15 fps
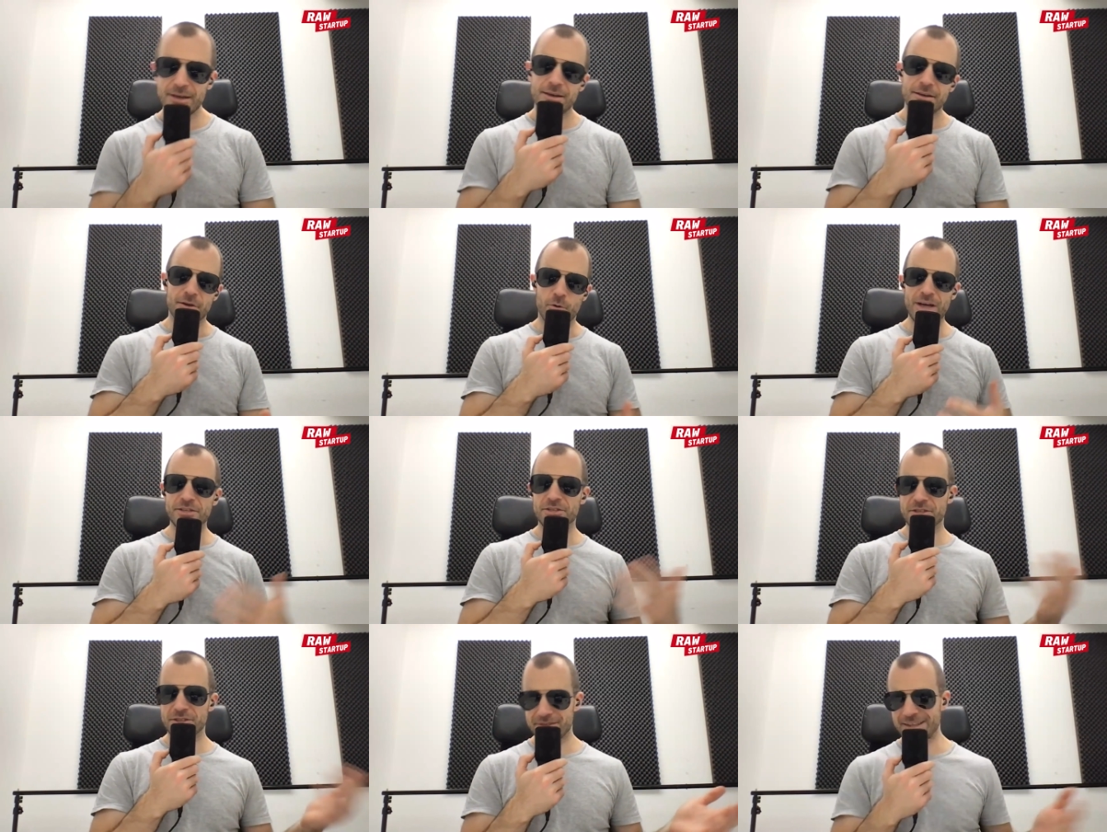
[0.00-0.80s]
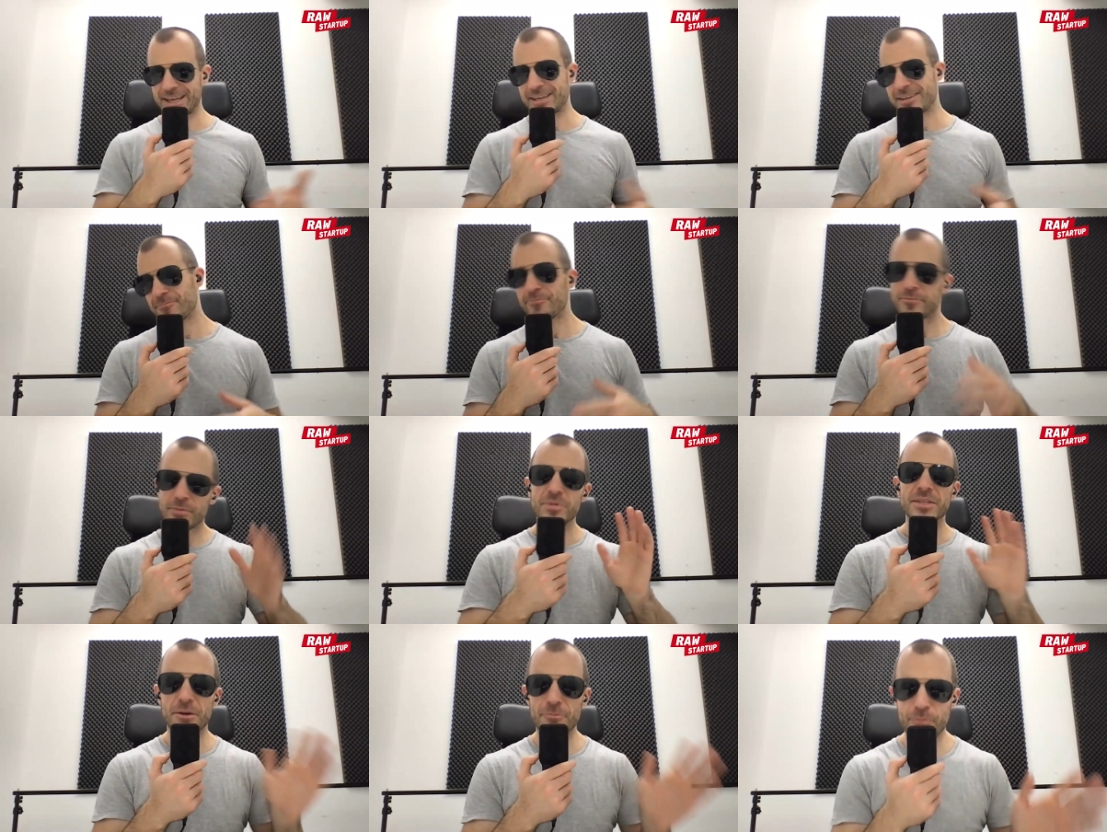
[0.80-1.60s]
The question, like,
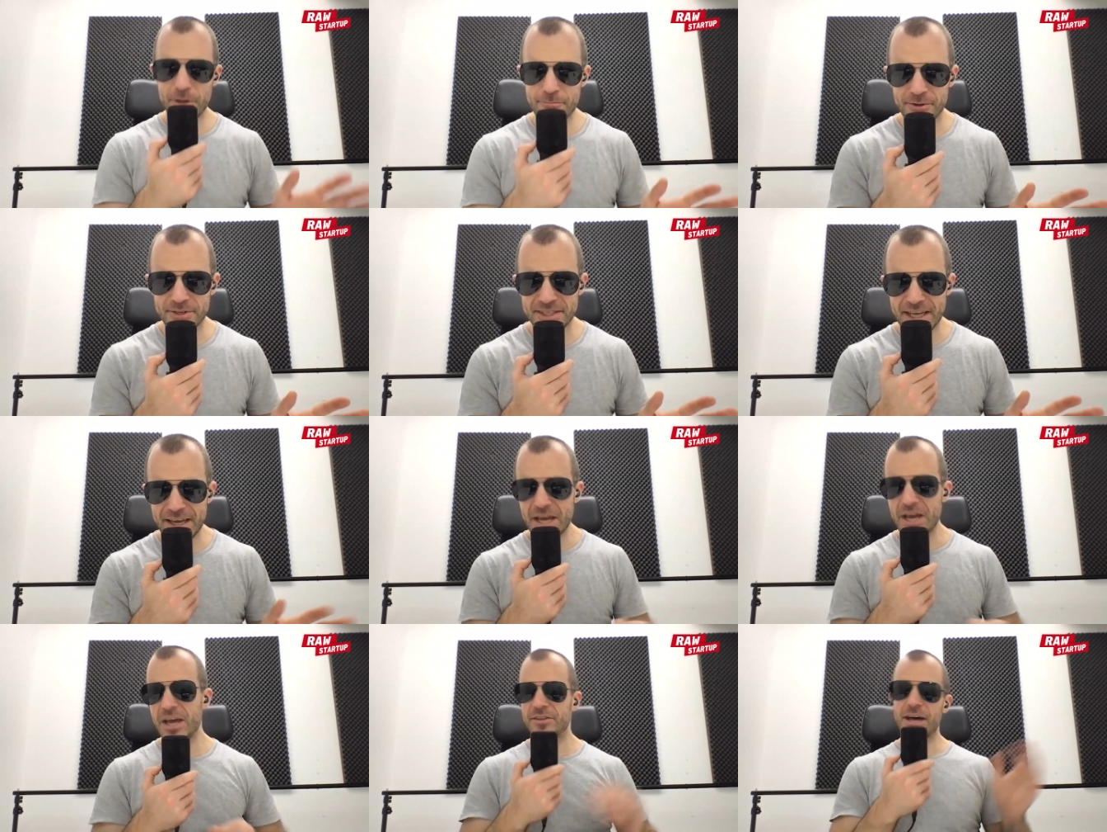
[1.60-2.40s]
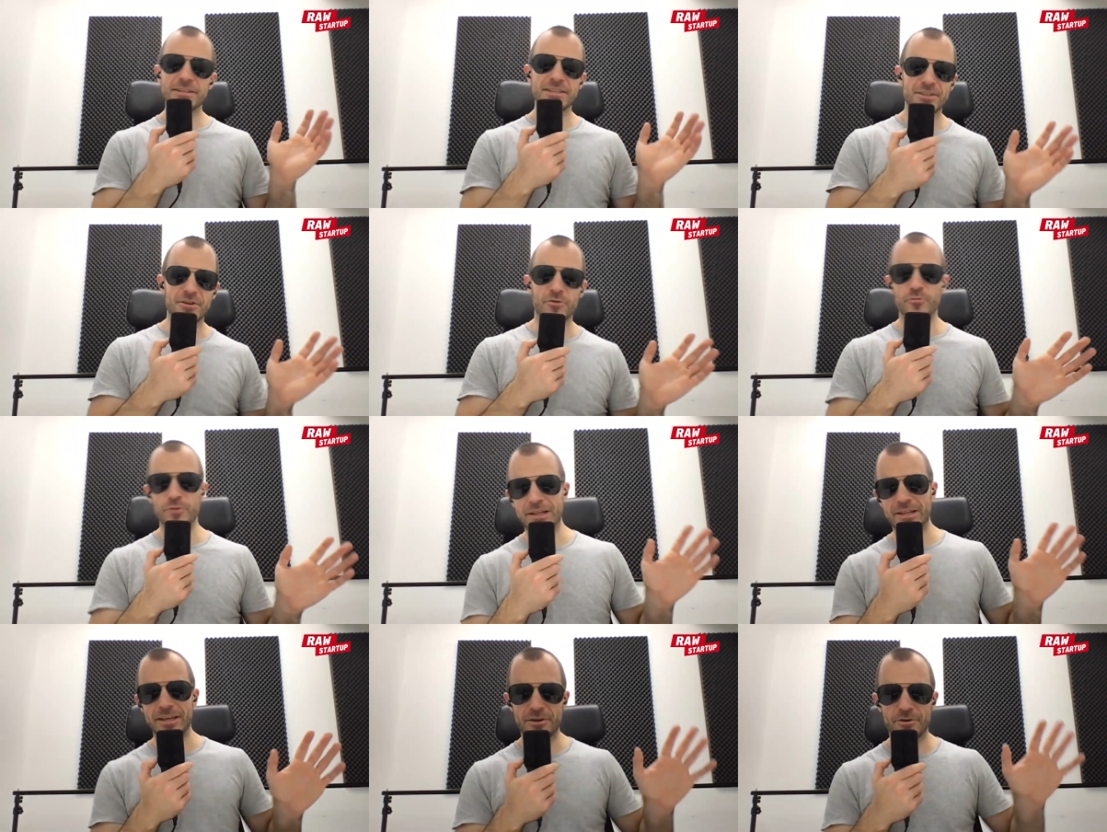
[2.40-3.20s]
some people say that's not
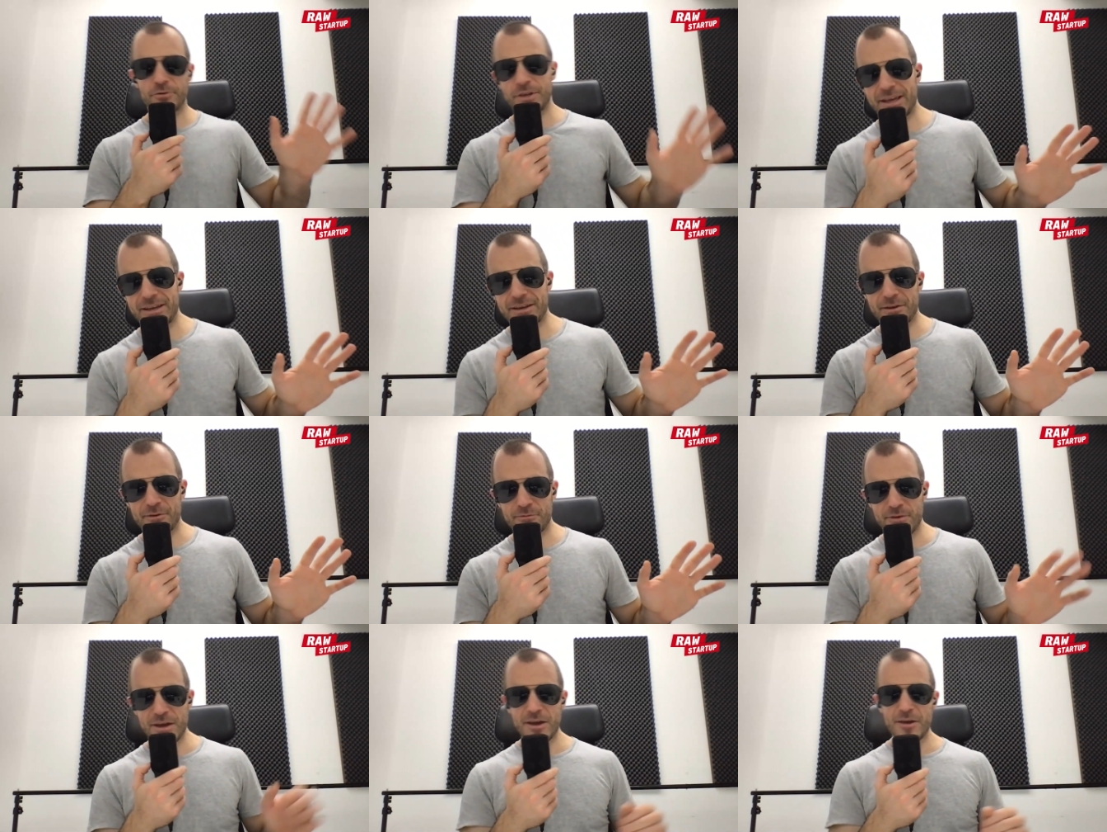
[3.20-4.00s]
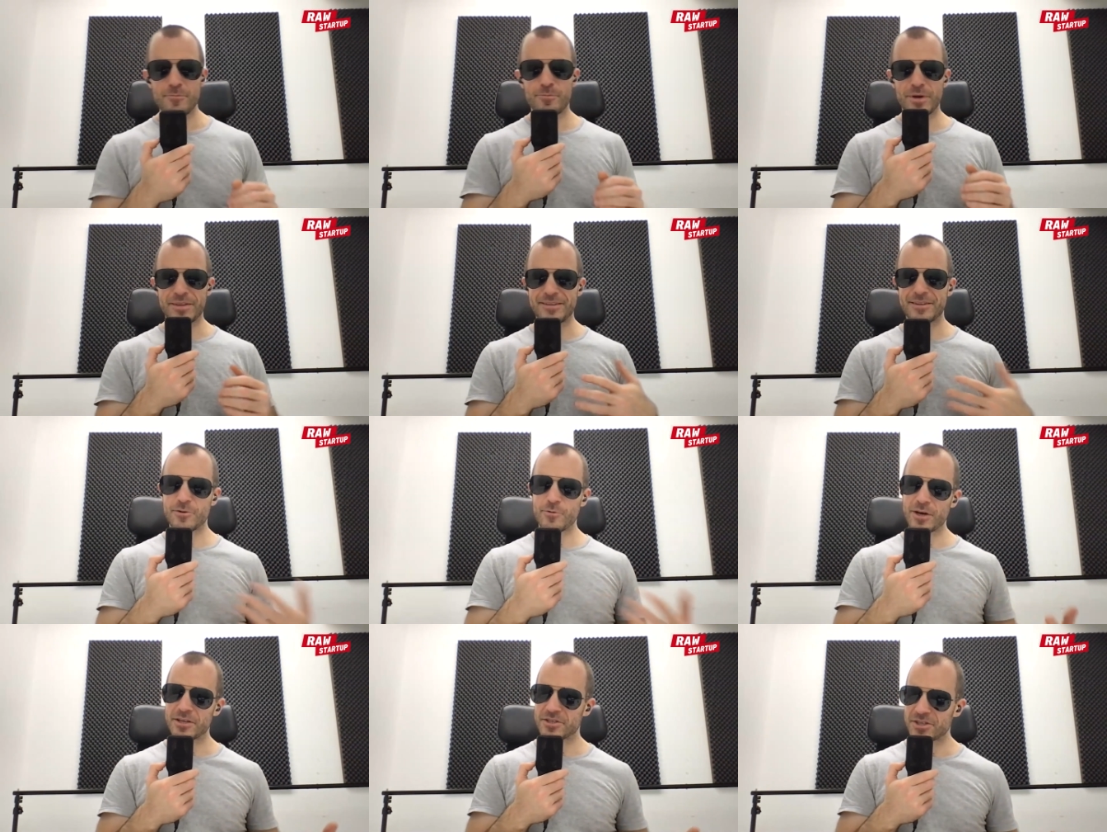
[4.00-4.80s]
really creative. But then the
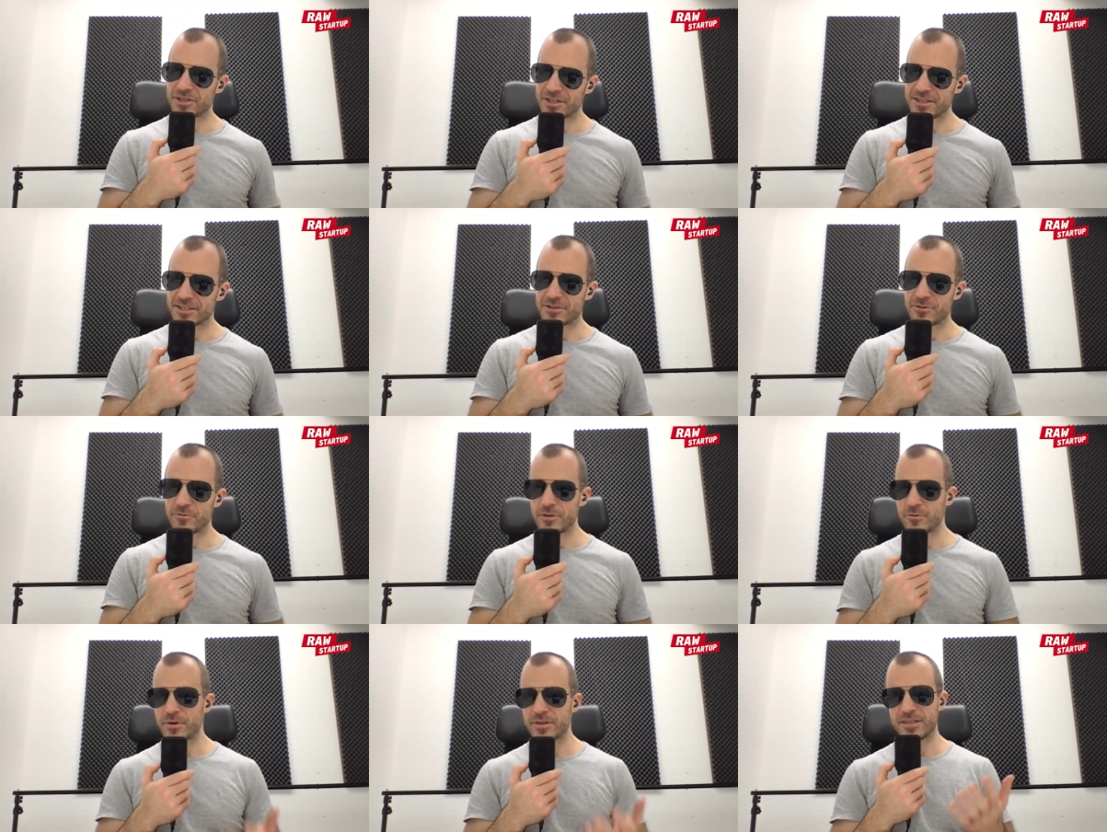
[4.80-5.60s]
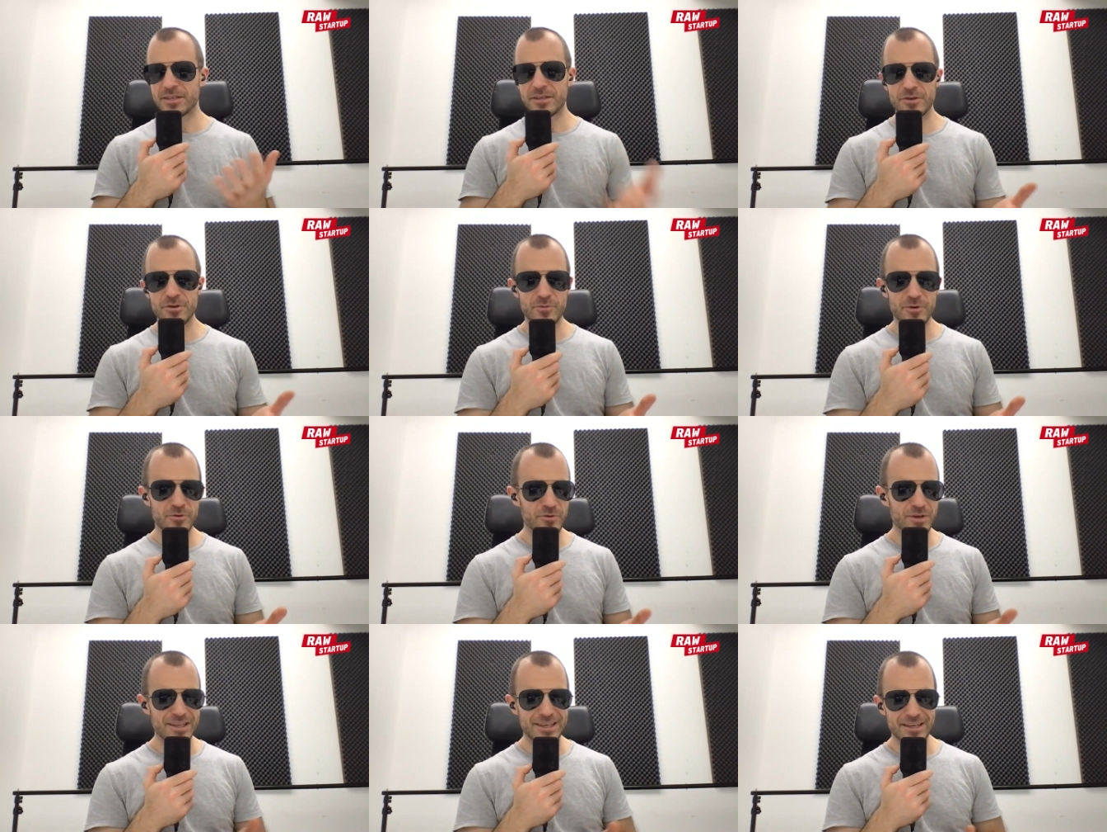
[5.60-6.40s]
question is, do you as a human
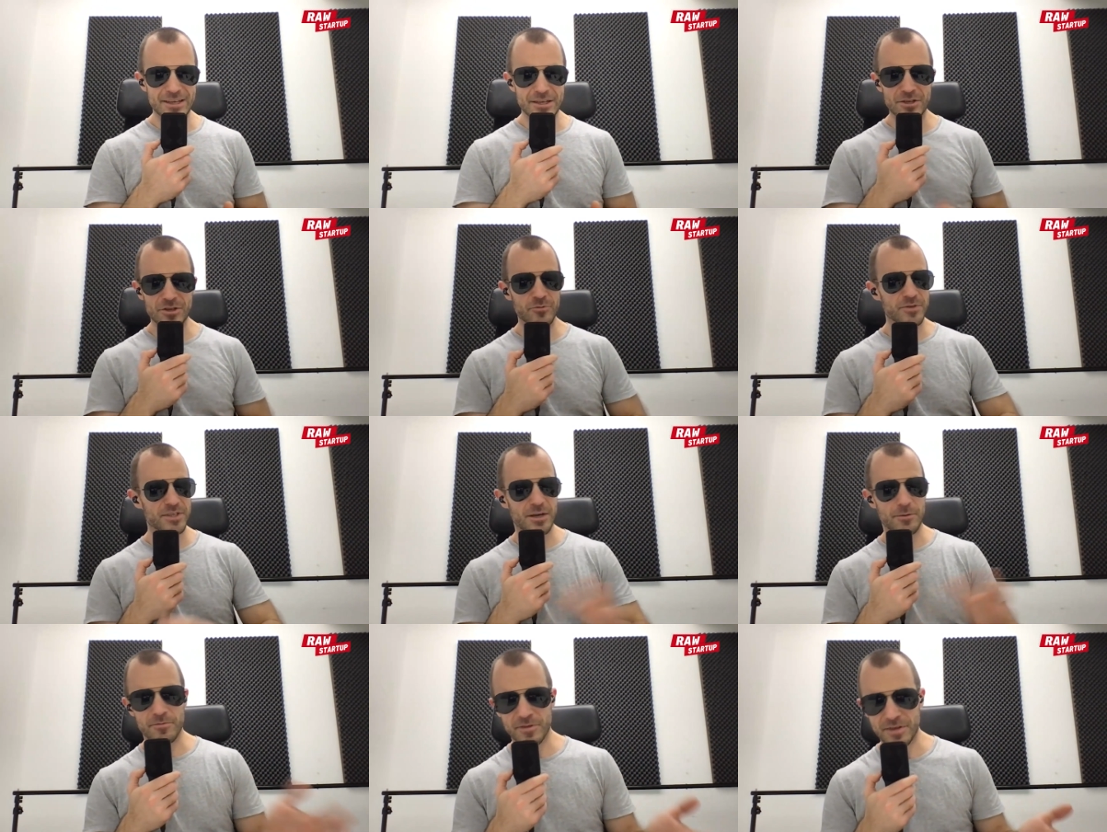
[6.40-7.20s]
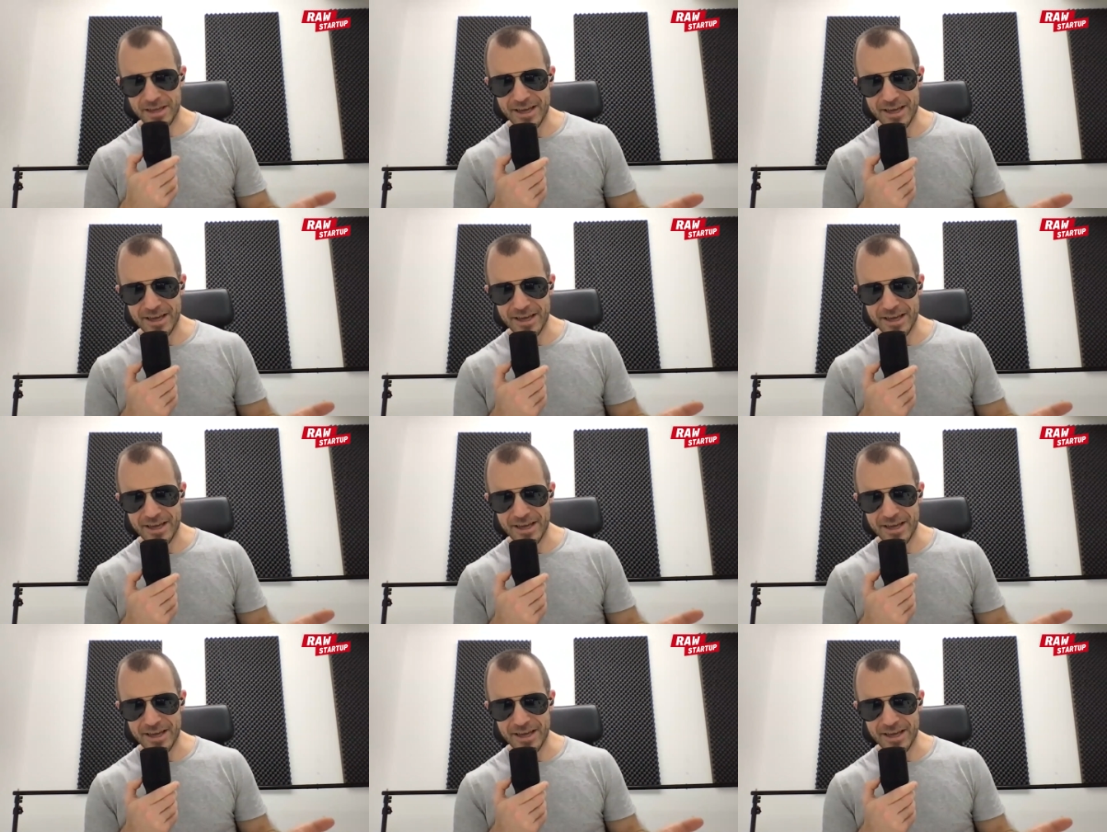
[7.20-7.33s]
really do something